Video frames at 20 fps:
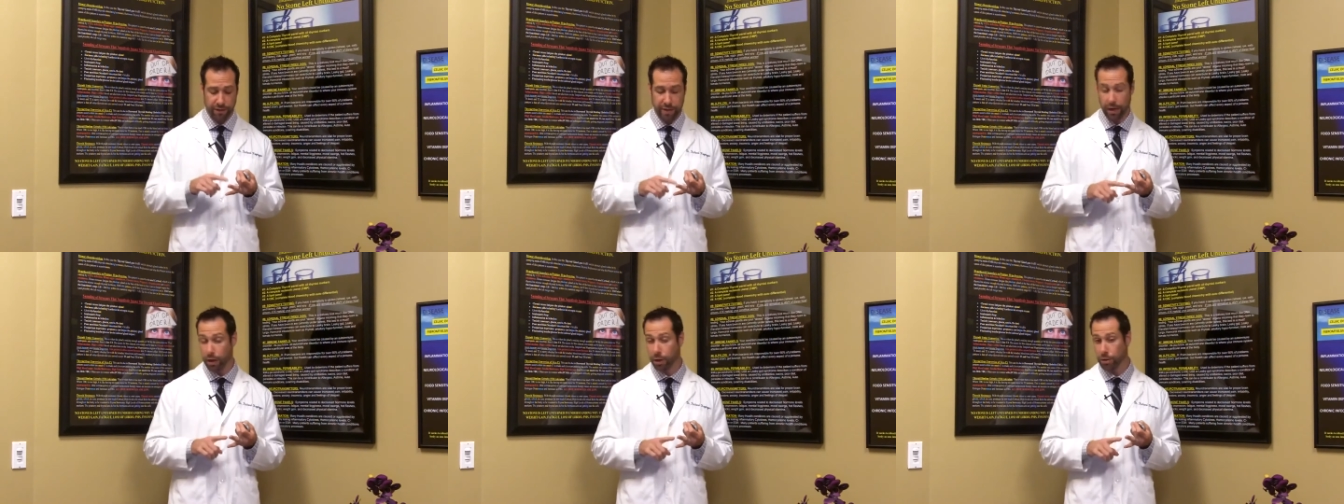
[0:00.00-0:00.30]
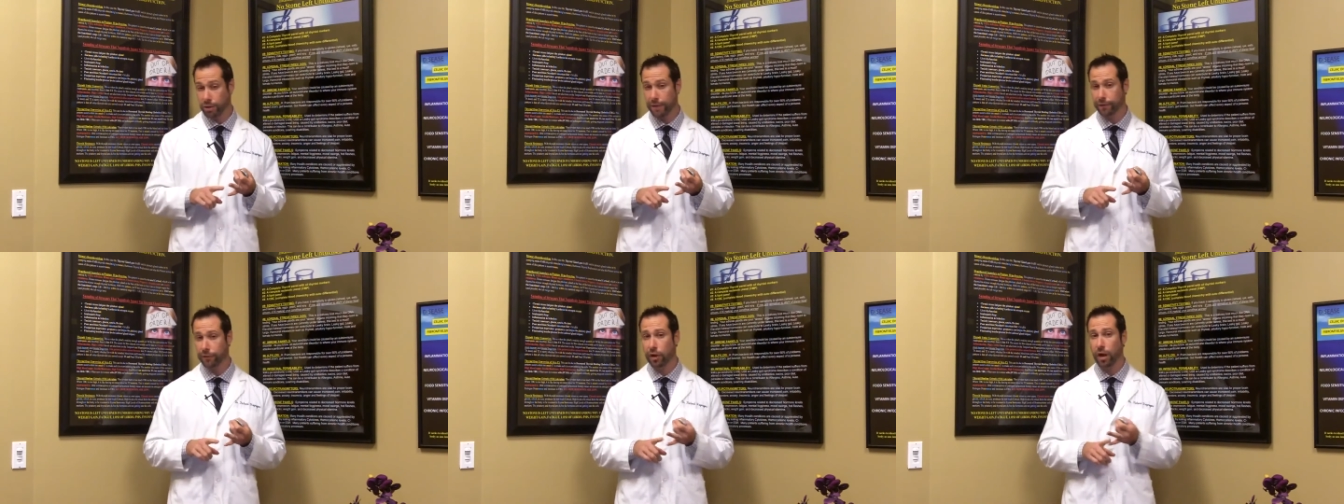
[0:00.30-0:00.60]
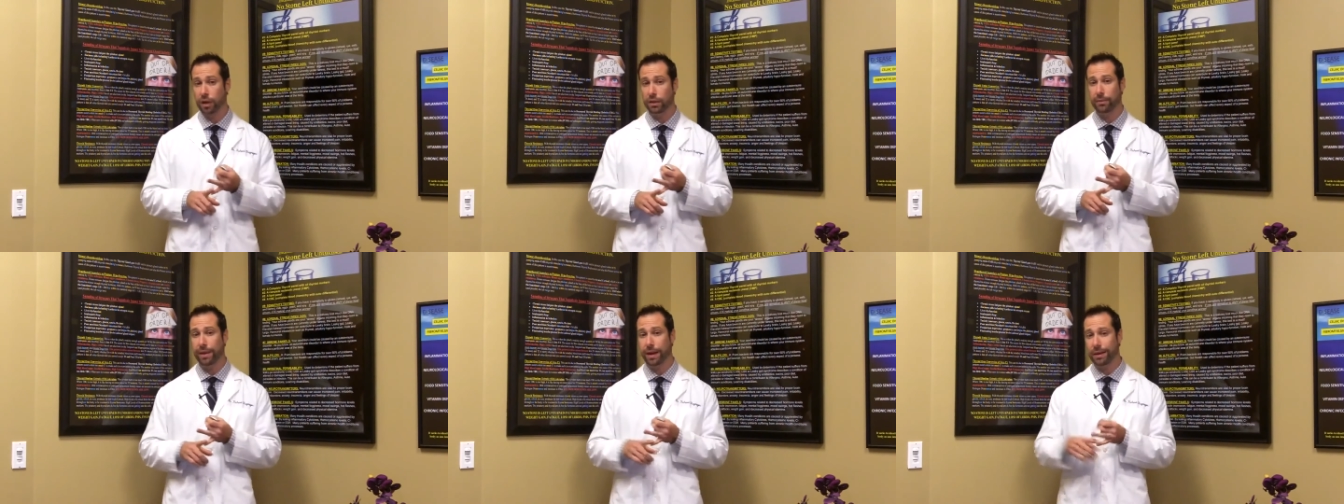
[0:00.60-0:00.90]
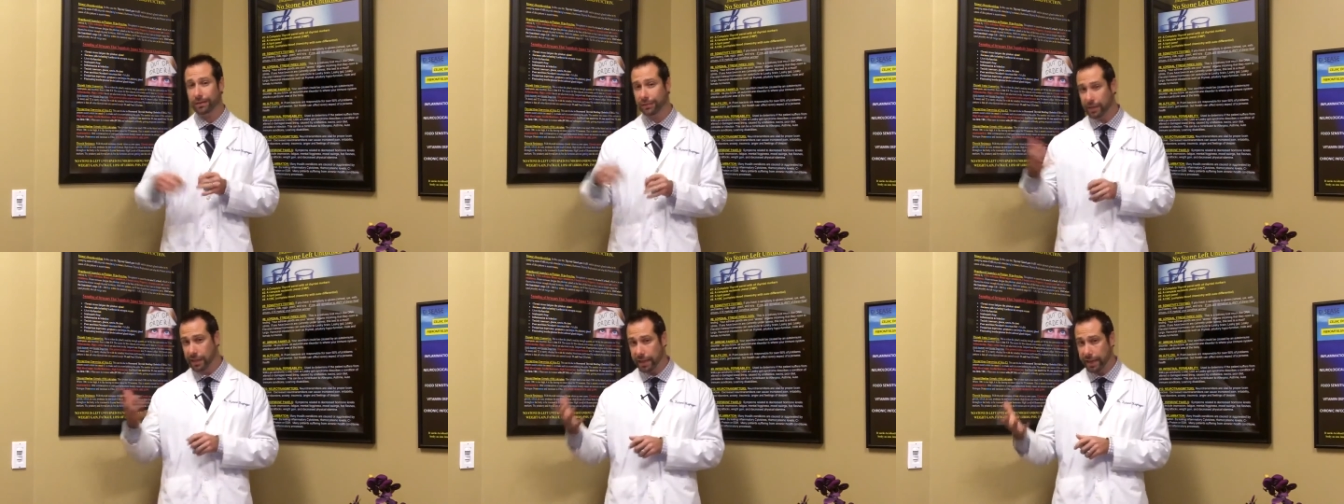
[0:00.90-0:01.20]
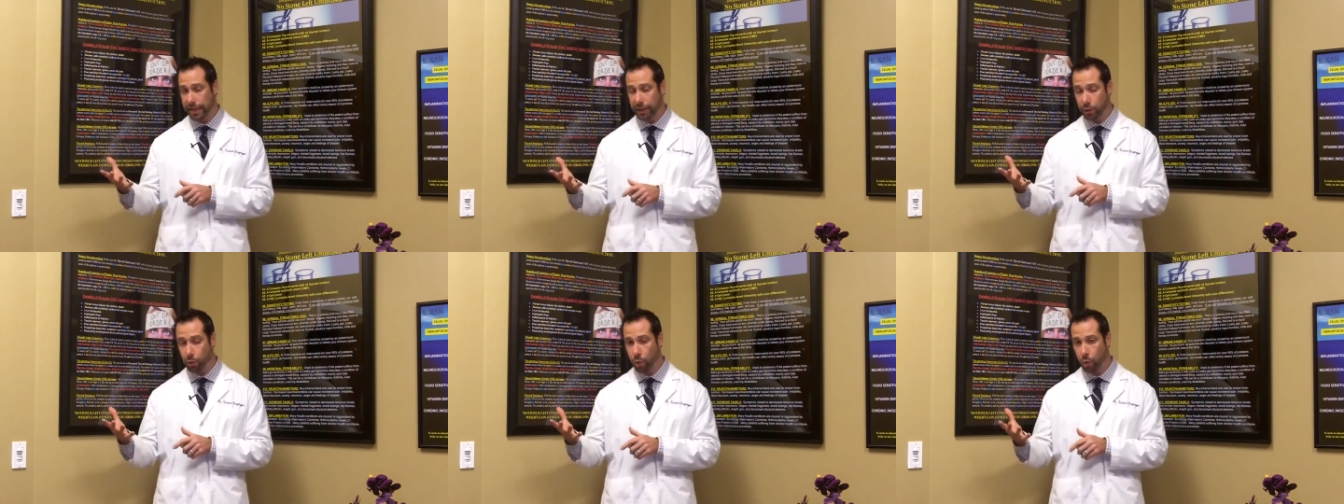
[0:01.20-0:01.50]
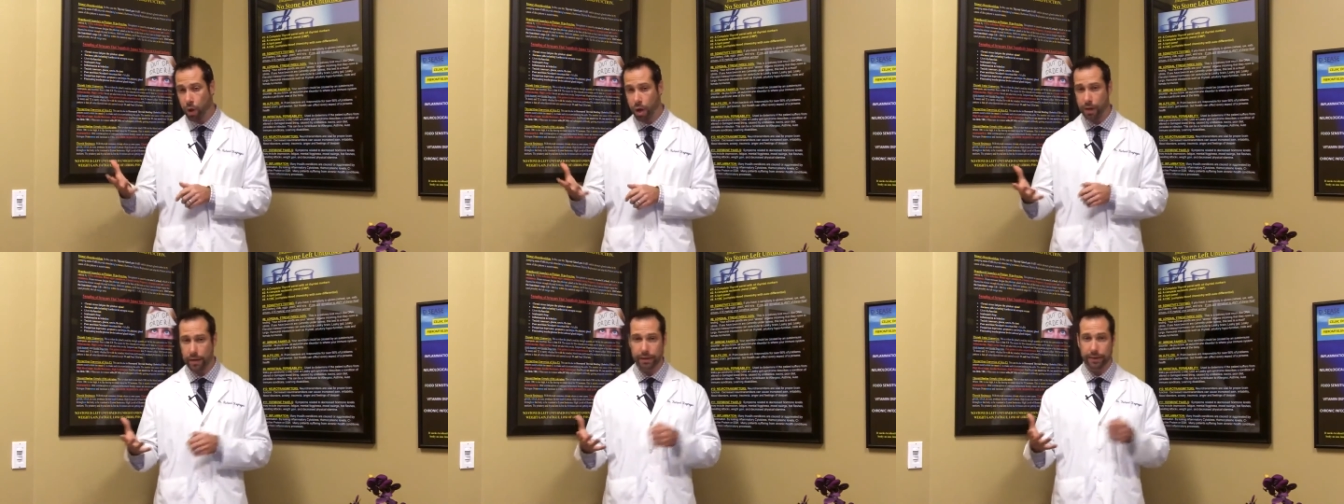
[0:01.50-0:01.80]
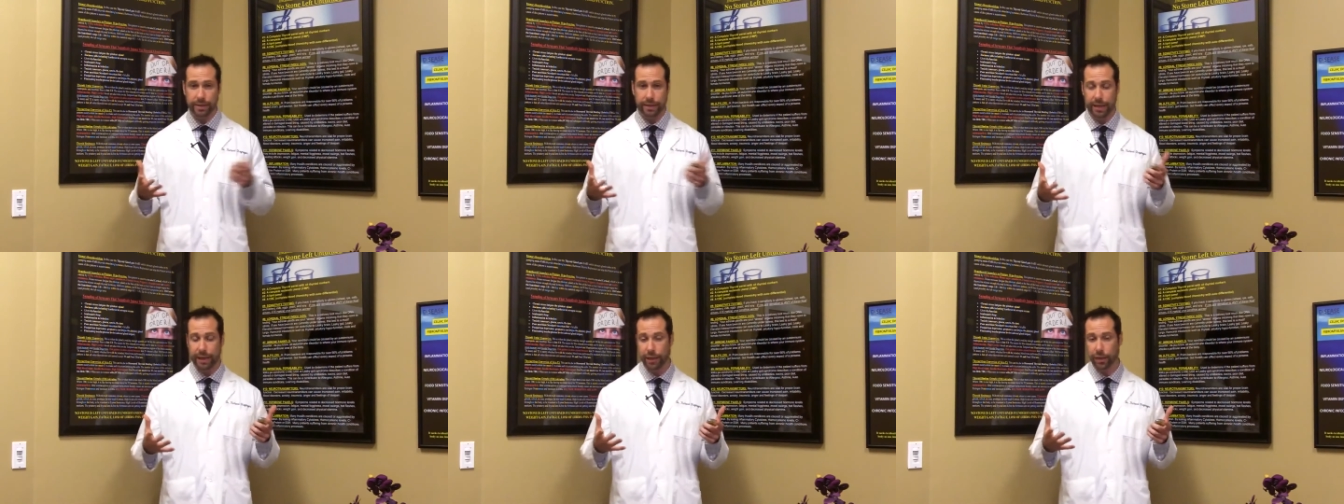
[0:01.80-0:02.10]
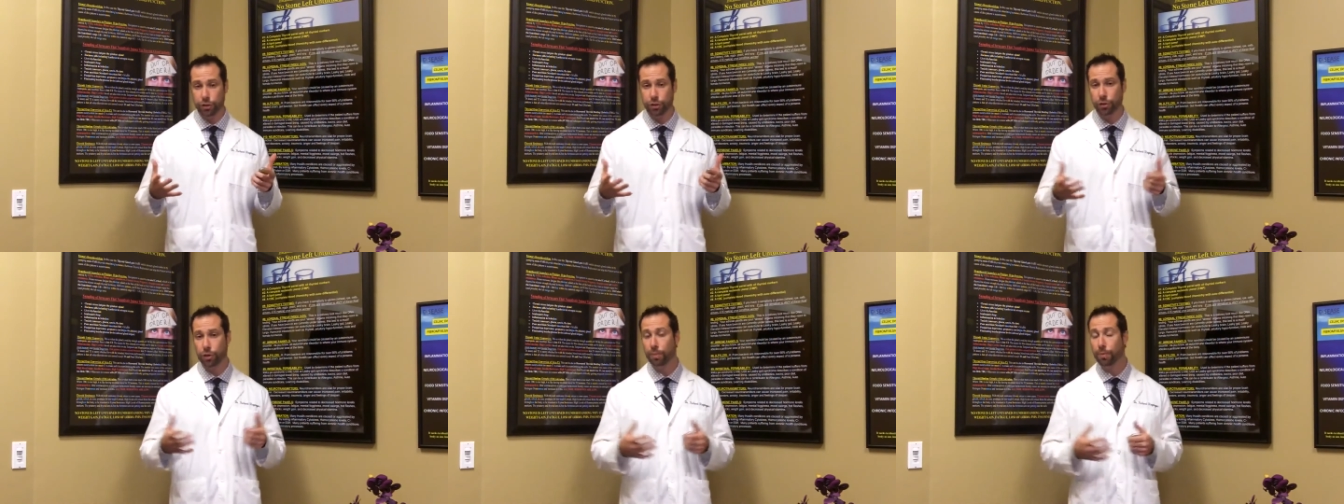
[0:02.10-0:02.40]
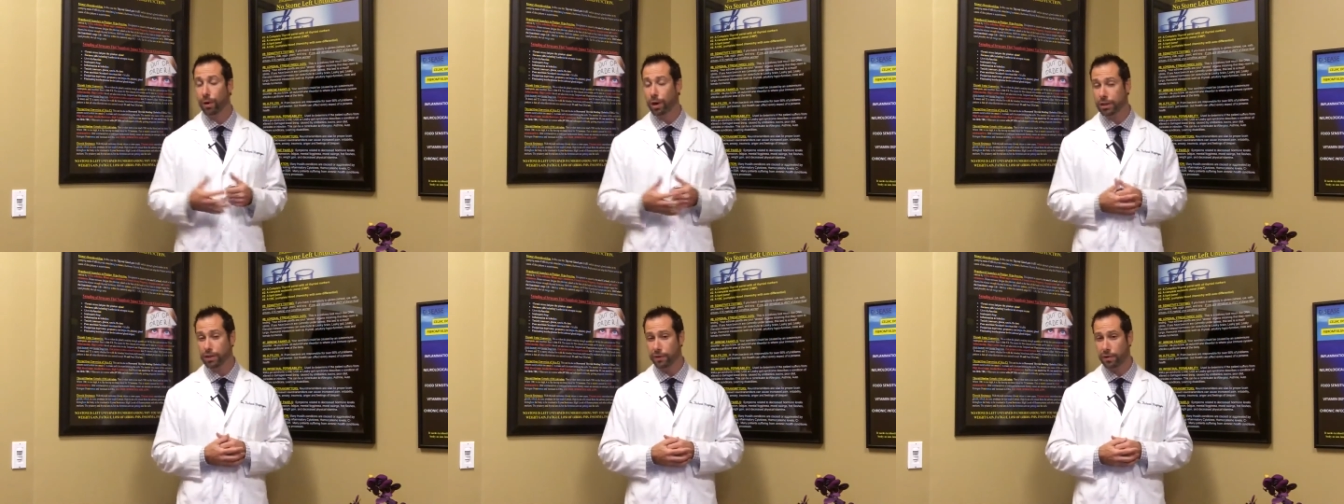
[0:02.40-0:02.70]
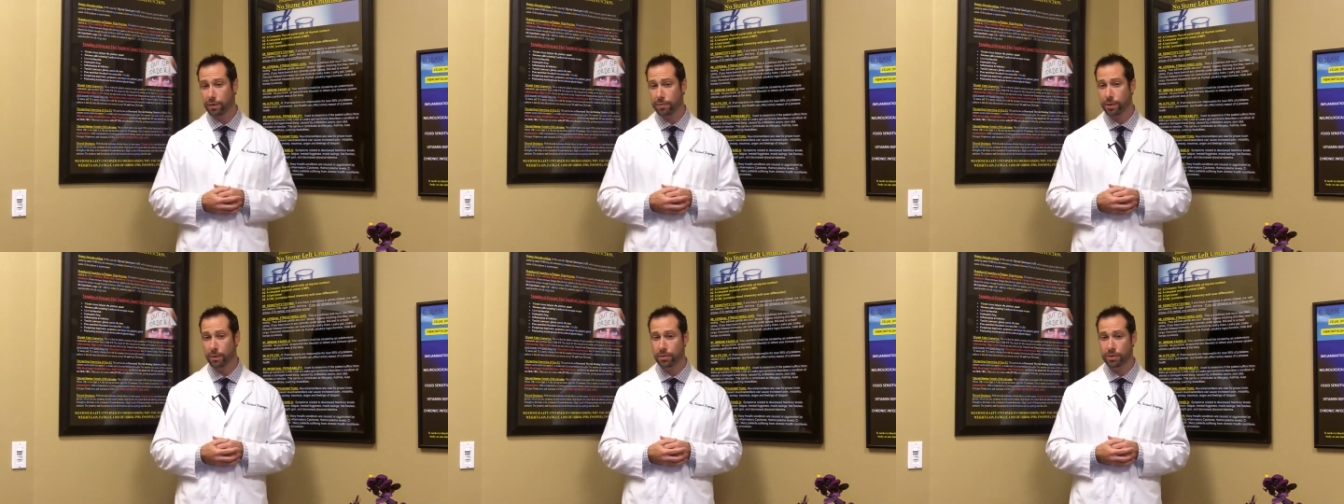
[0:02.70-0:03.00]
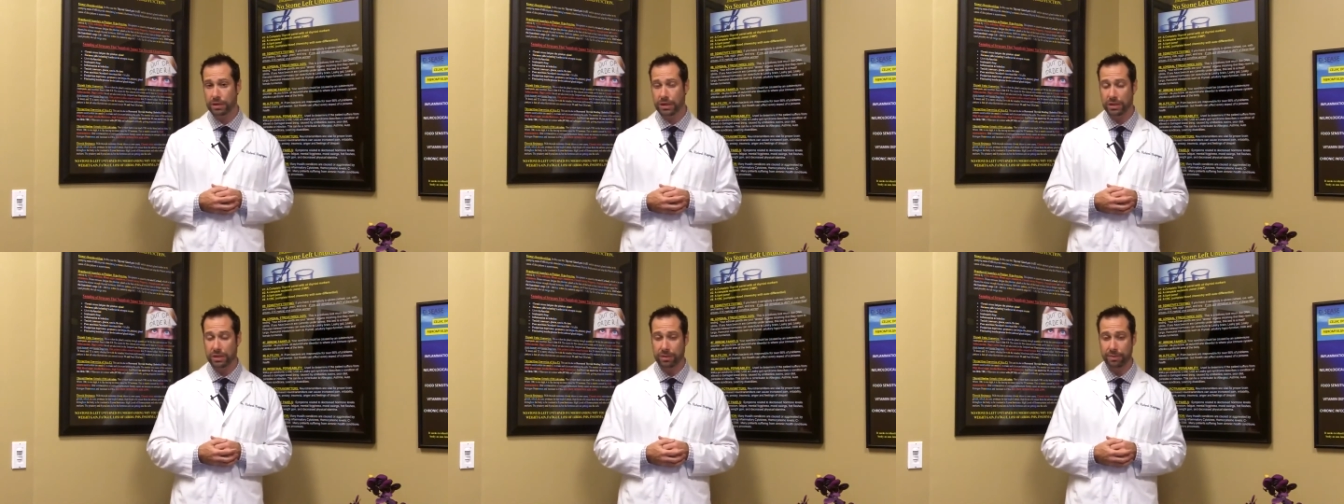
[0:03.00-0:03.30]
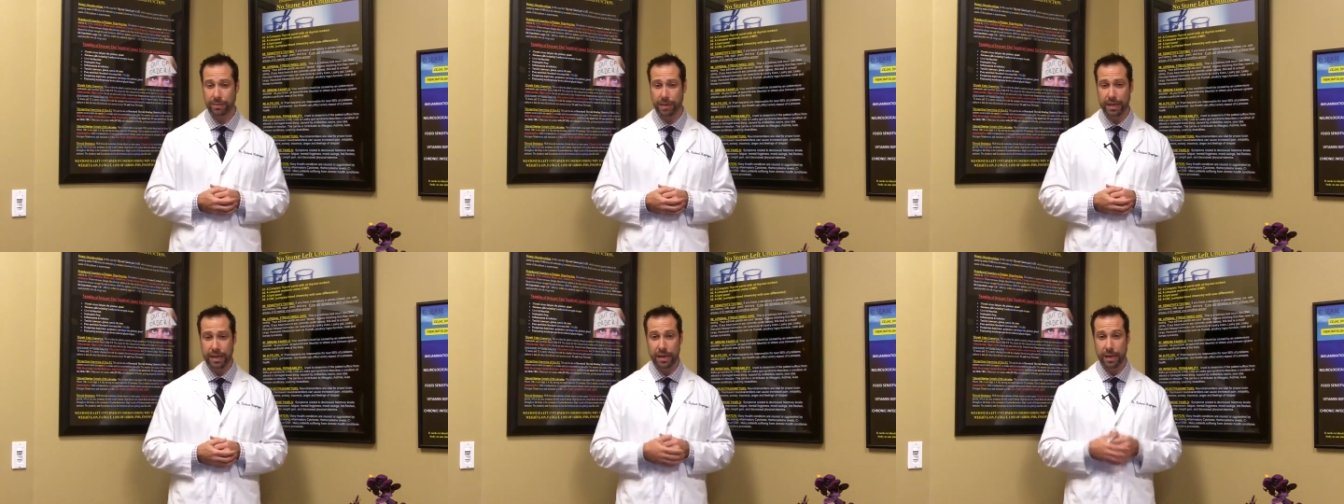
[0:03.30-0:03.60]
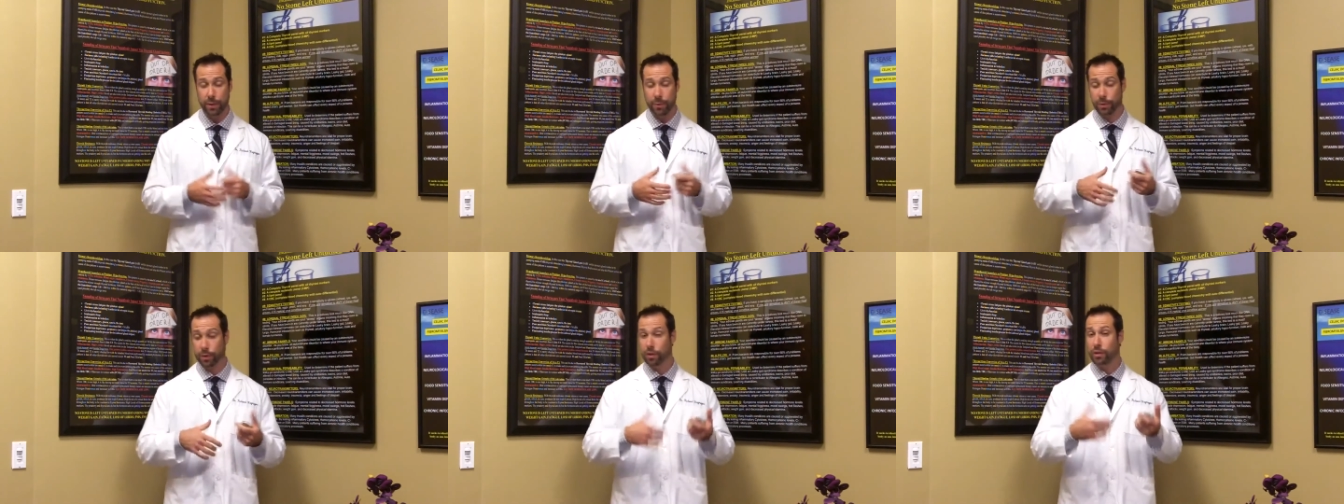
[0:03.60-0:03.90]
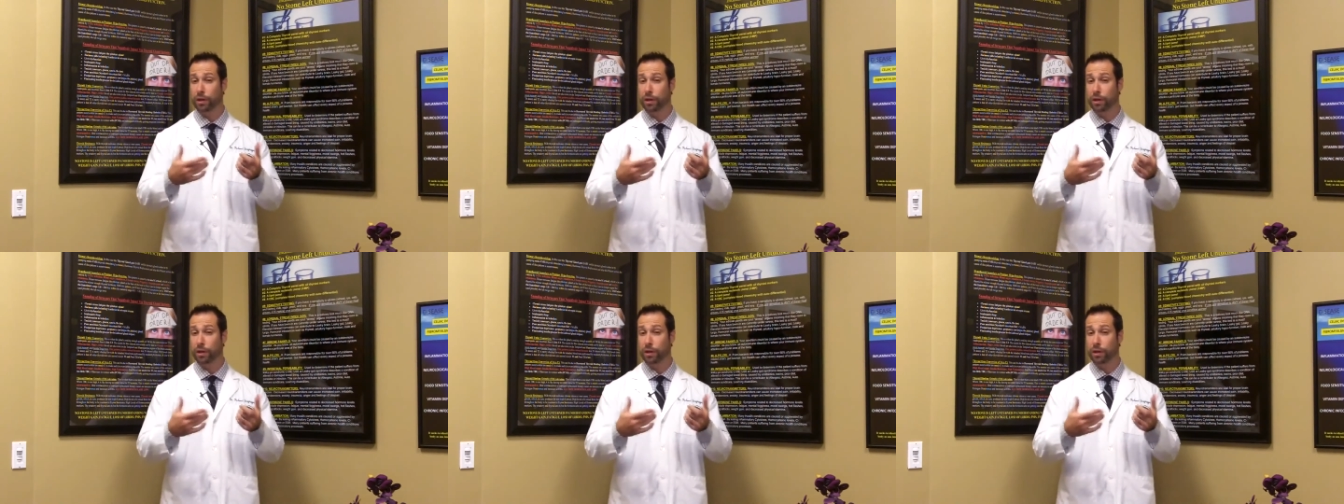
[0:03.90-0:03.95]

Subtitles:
In other videos, I've talked about TH1 and TH2 parts of our immune system.